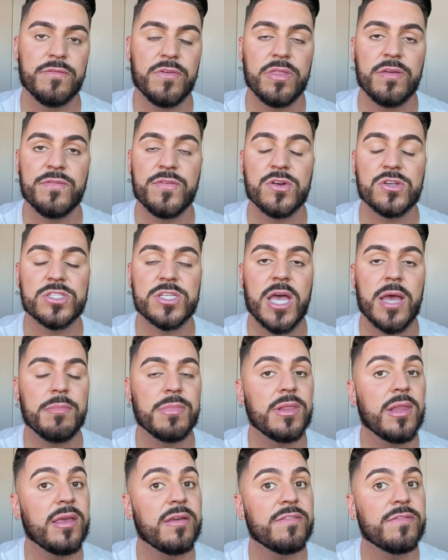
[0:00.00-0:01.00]
the first
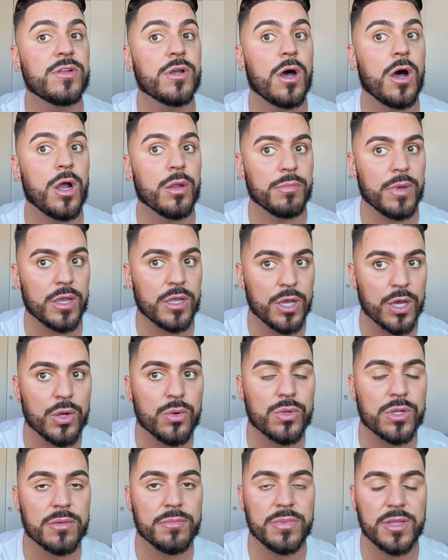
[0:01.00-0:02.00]
time lived on my
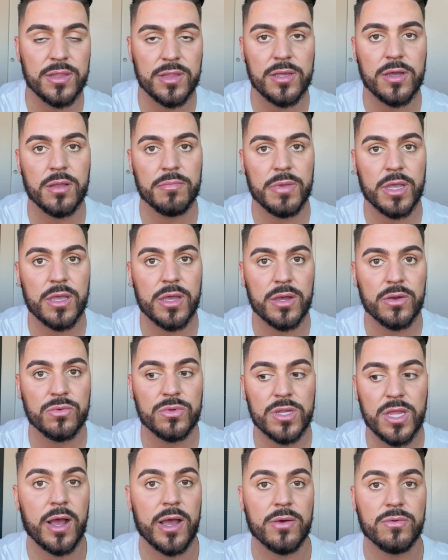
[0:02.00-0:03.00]
own, completely on my
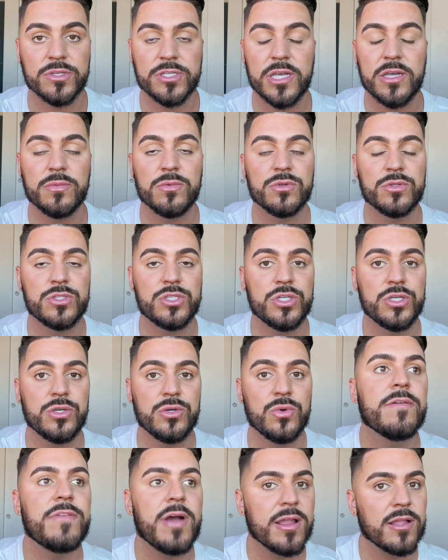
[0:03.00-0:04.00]
own. I was able
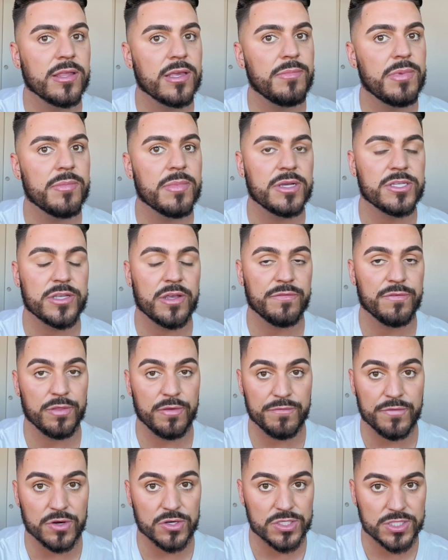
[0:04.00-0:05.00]
to finally be myself for the
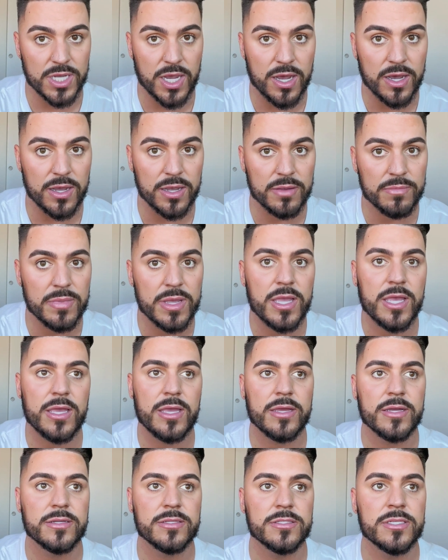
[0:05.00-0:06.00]
first time
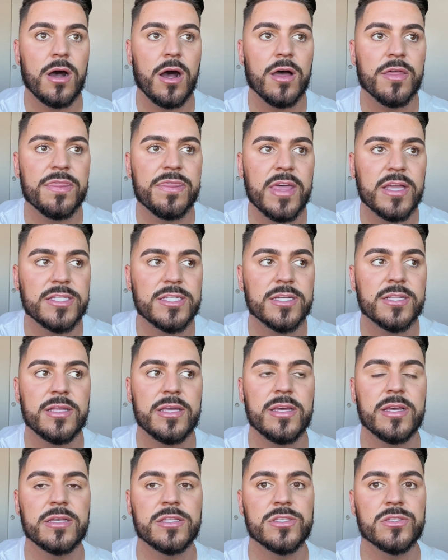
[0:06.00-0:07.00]
and
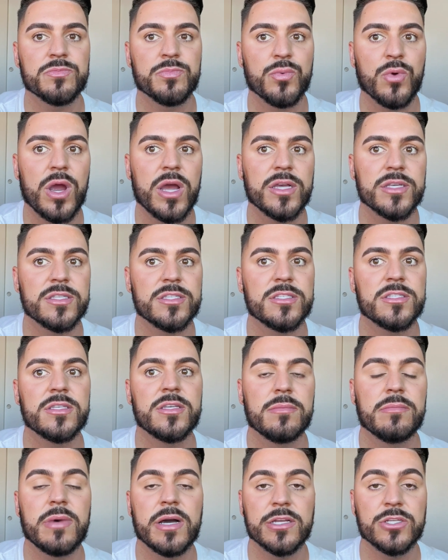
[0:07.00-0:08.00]
authentically
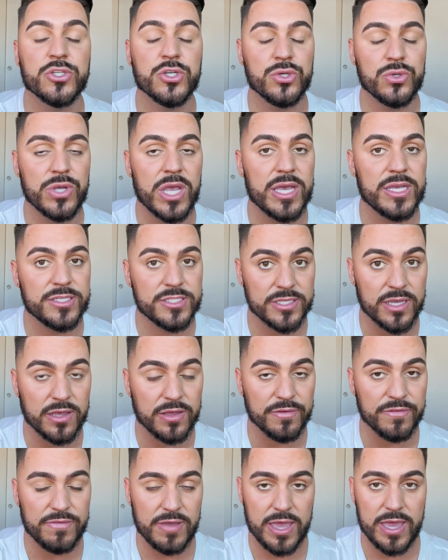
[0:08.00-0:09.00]
express my true gay
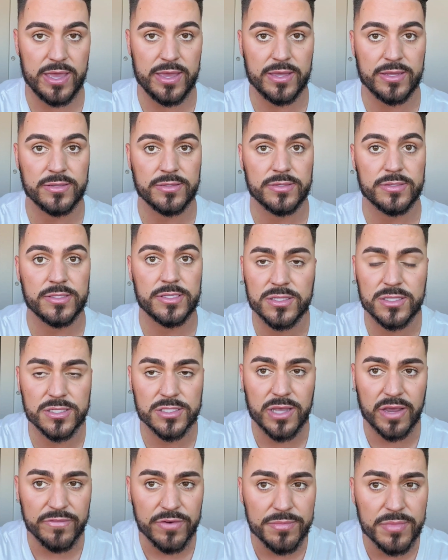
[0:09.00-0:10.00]
self and
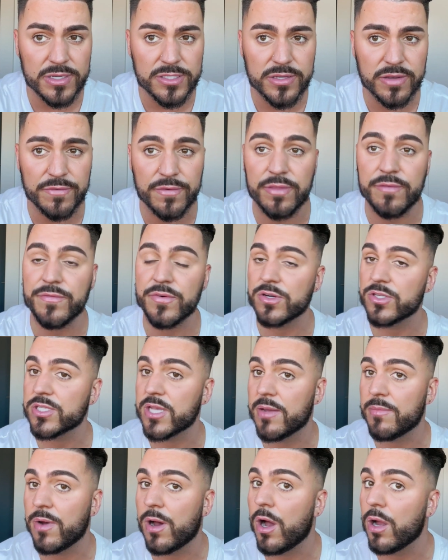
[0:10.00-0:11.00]
discover myself for the first
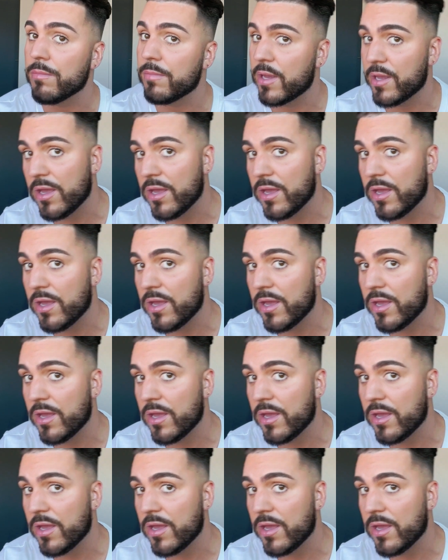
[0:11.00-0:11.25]
time on my